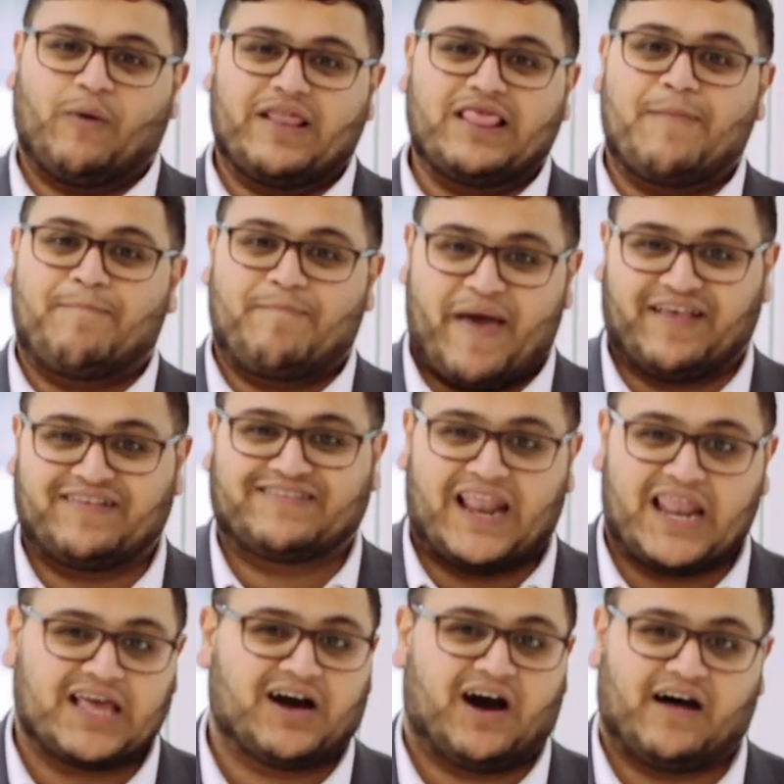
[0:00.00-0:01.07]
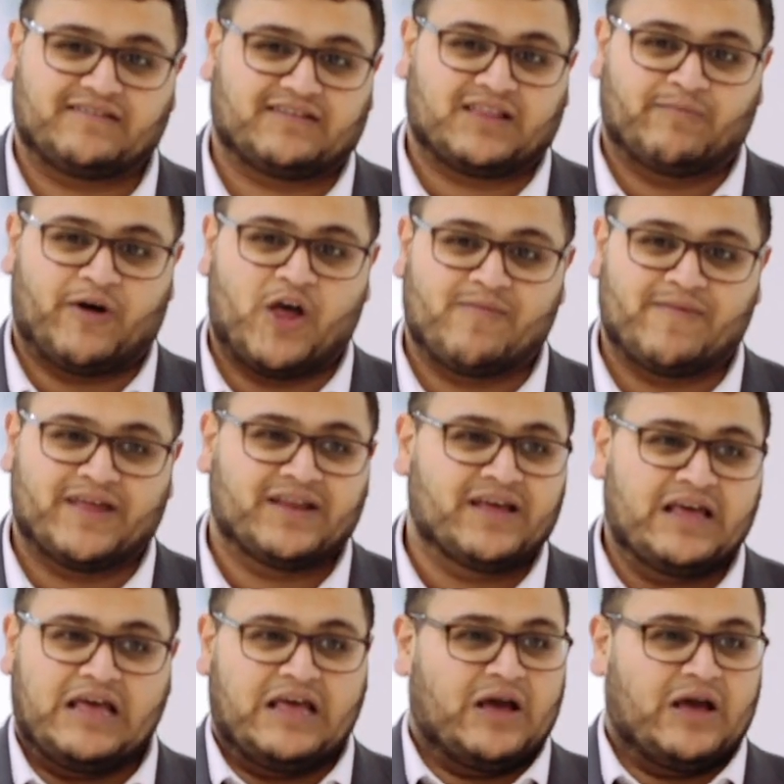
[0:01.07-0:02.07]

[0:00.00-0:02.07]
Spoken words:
one of the best selling cars at the moment,